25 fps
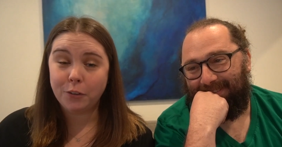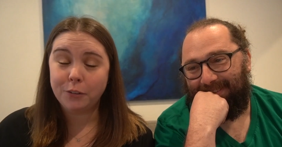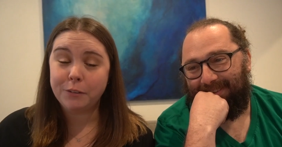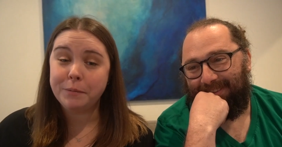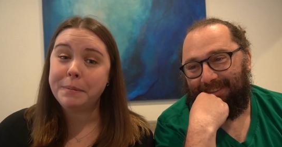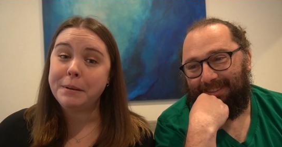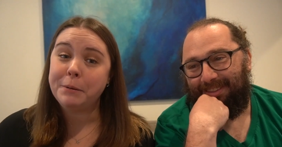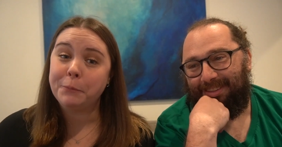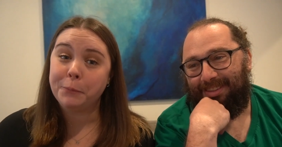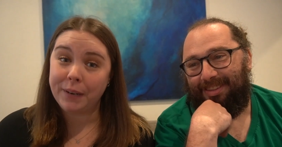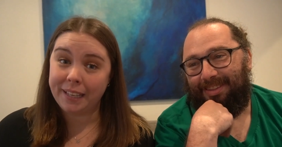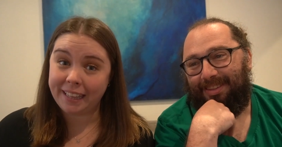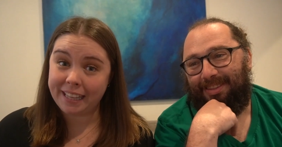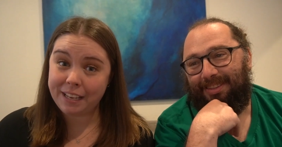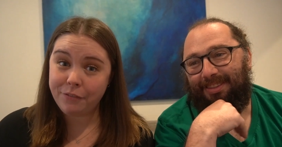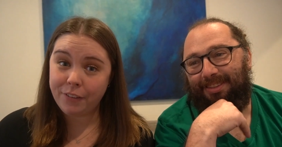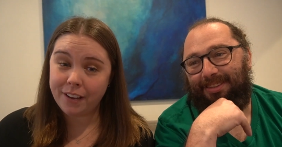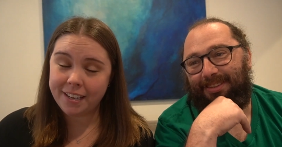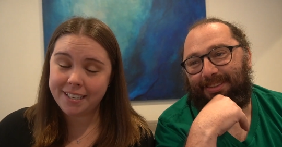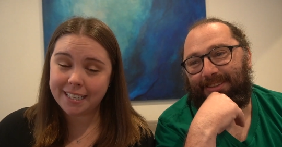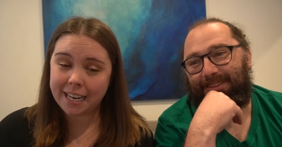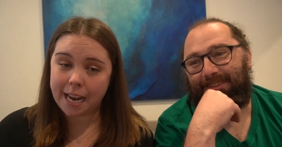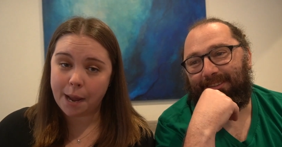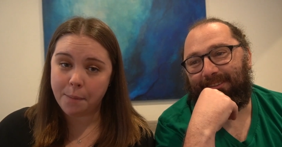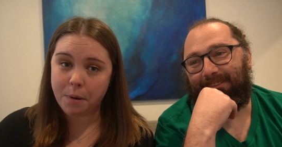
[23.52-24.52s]
Speaker 1: it would be really
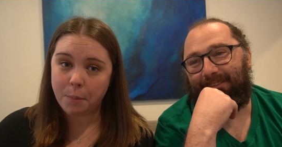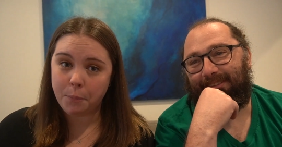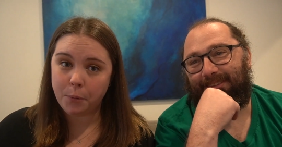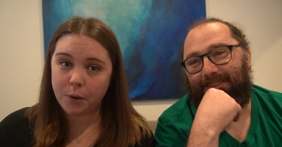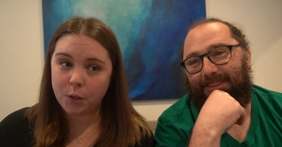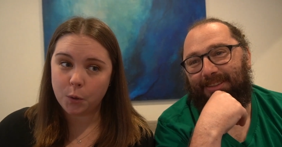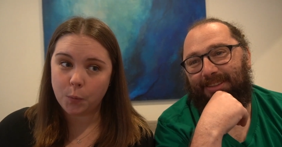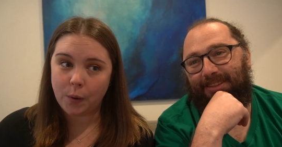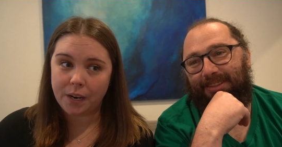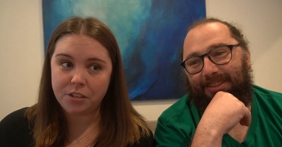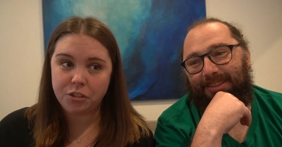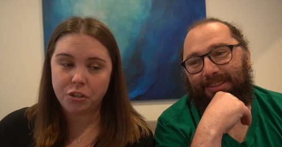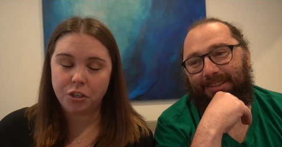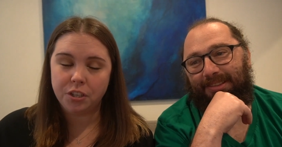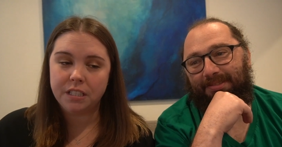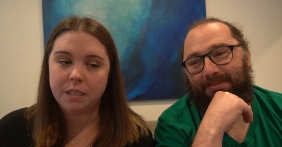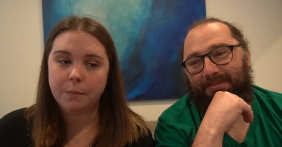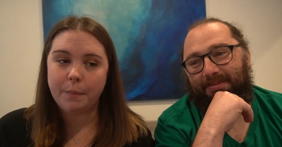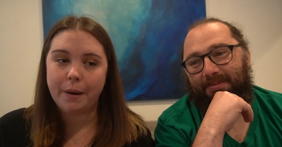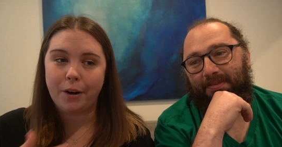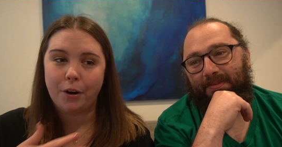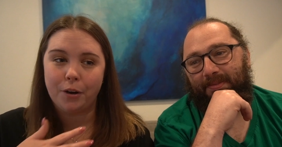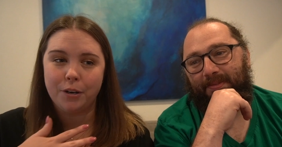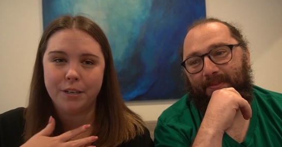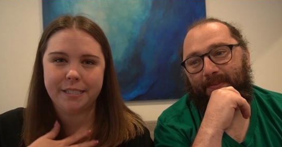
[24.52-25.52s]
fun to come up with questions
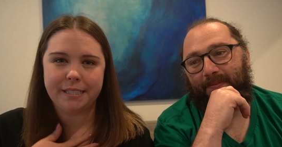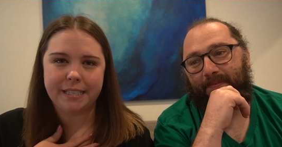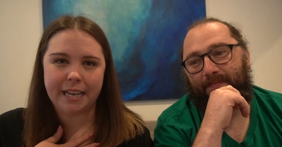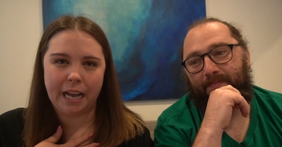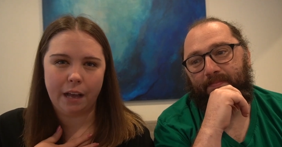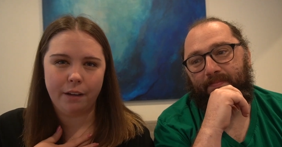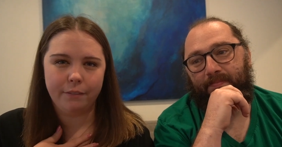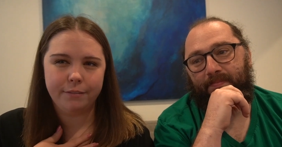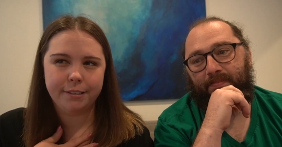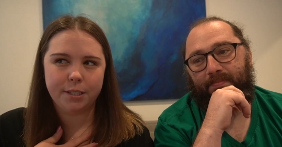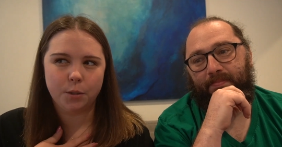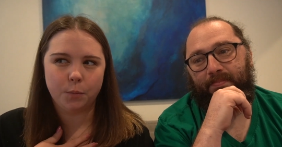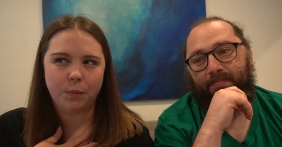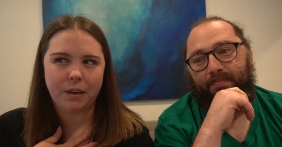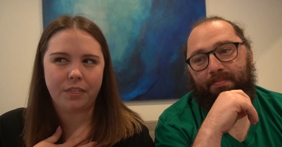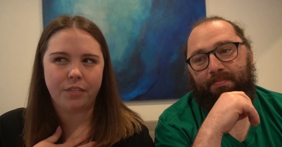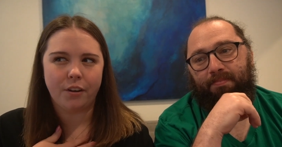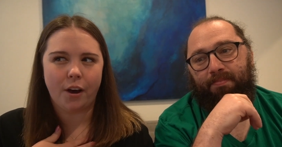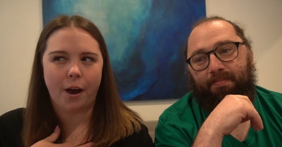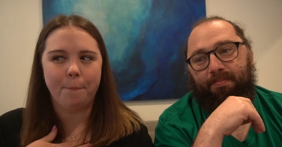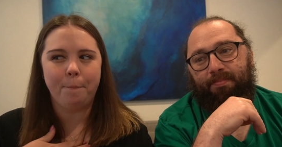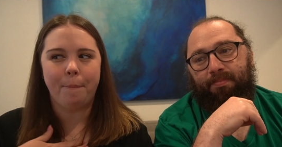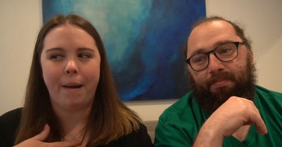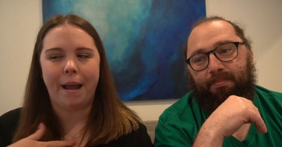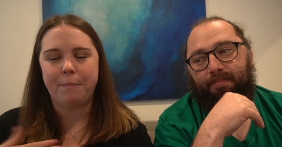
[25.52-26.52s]
about ourselves that we
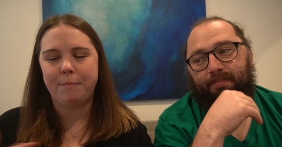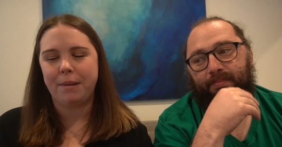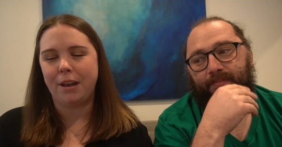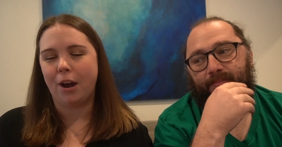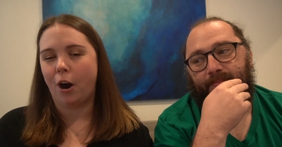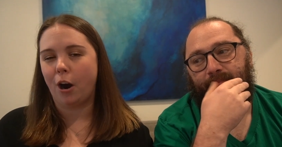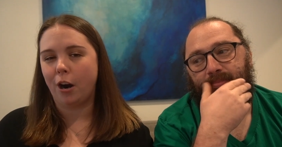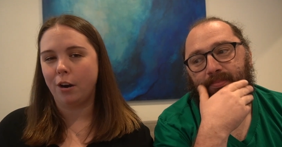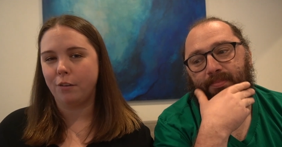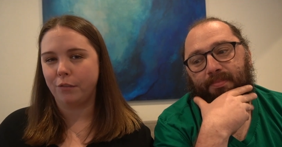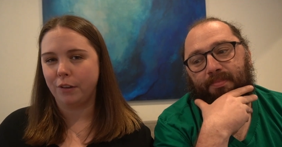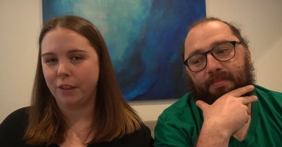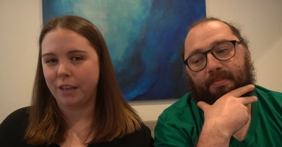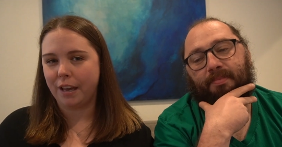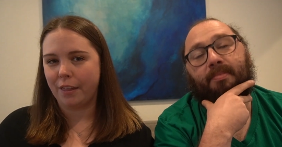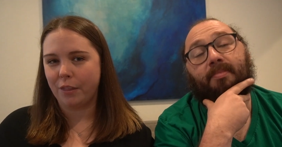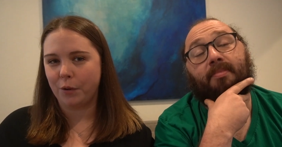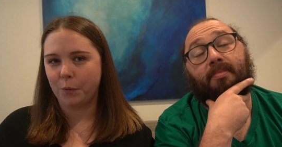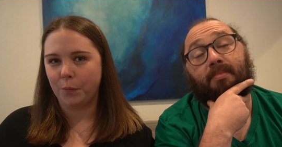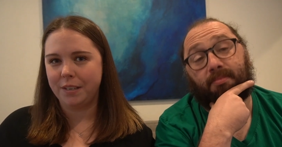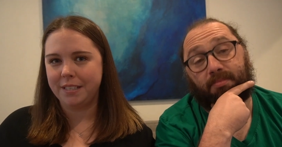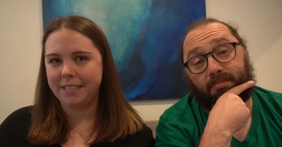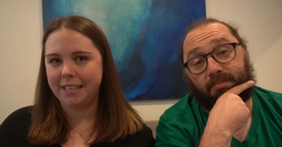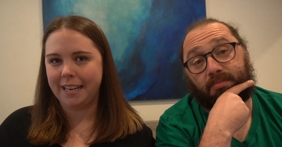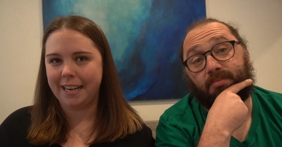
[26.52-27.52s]
thought might be hard for the other
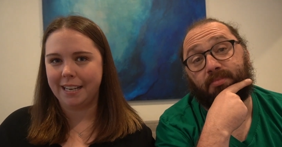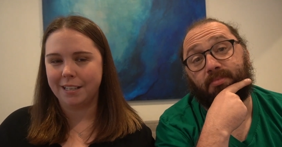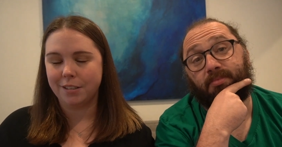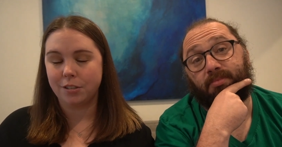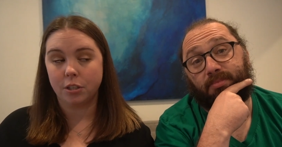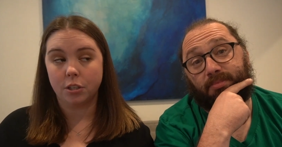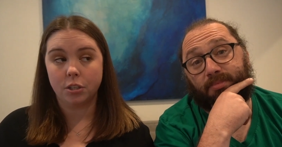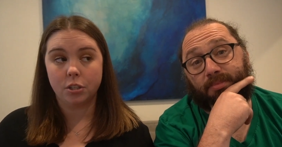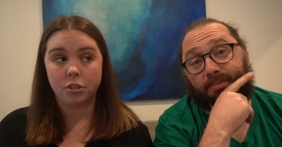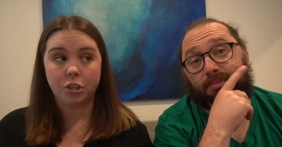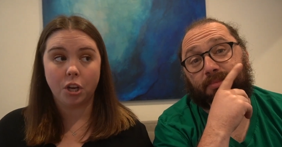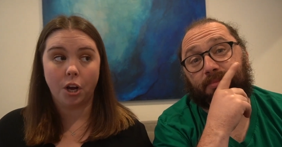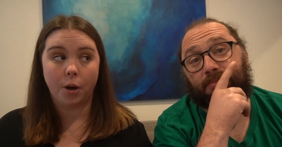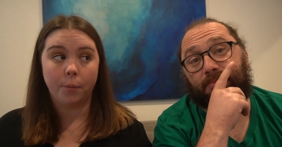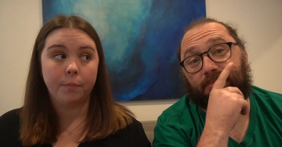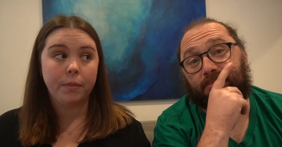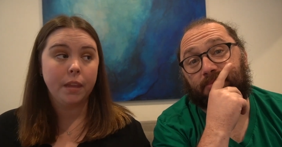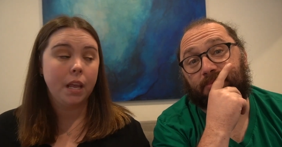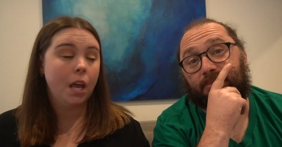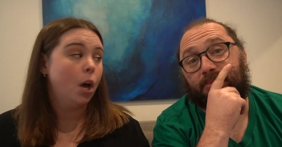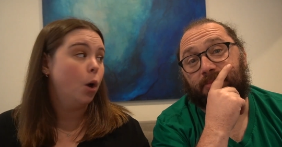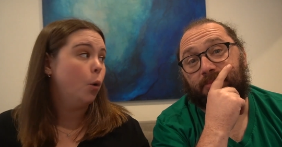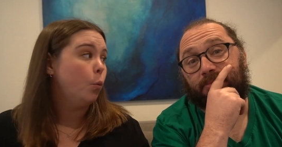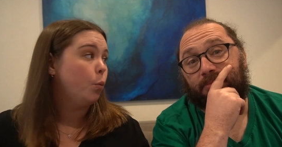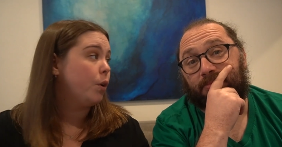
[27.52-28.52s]
one to answer. So
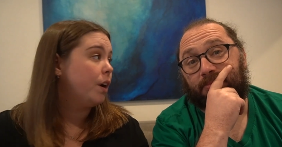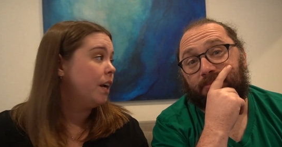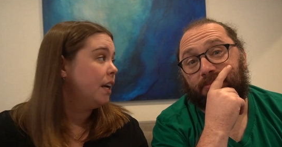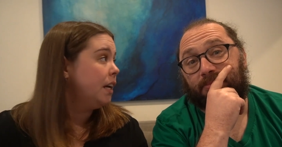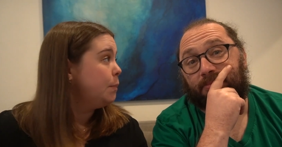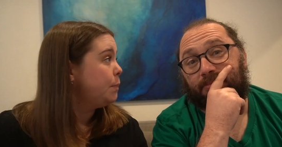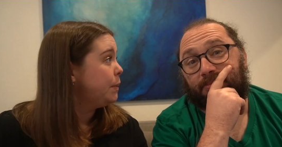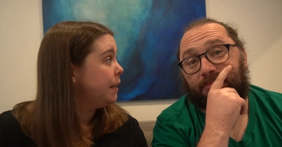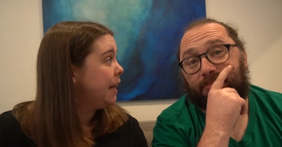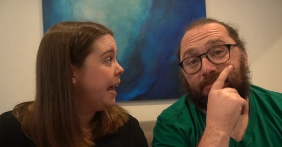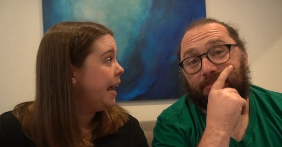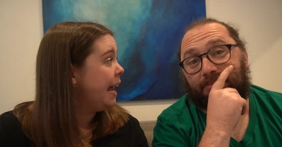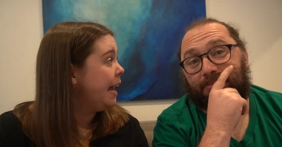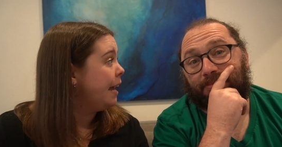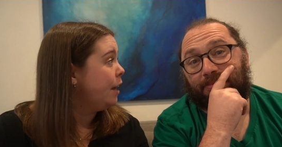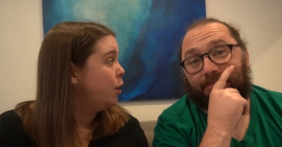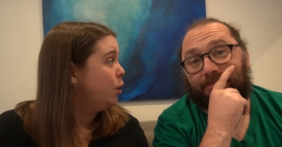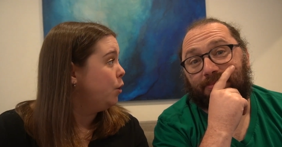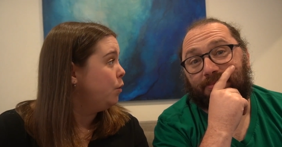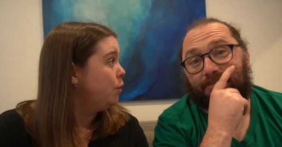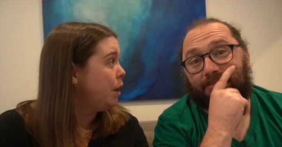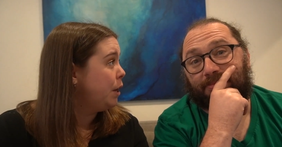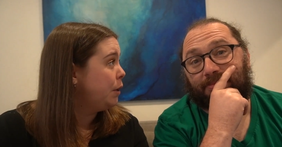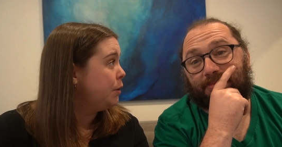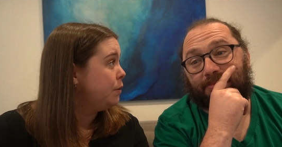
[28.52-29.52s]
we're going to play
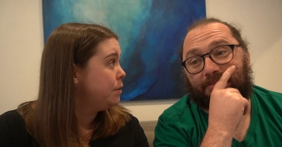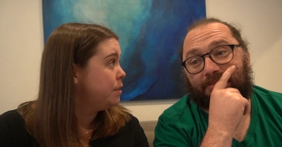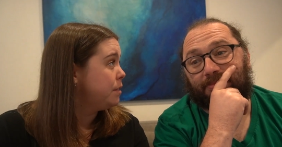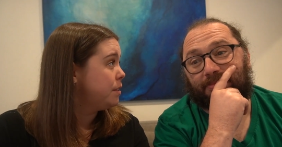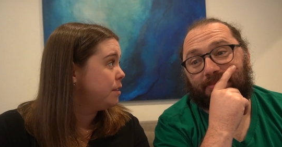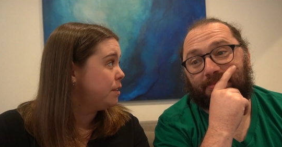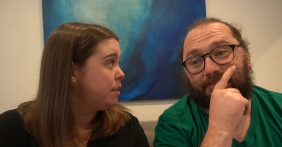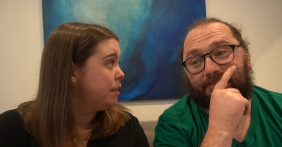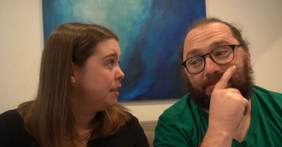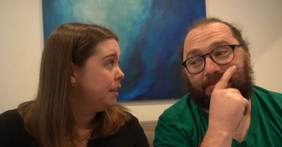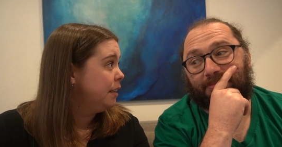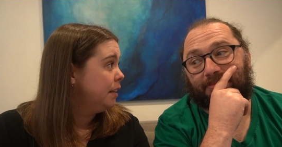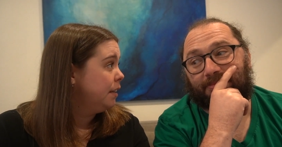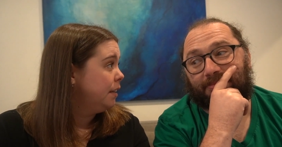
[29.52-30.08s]
Who Knows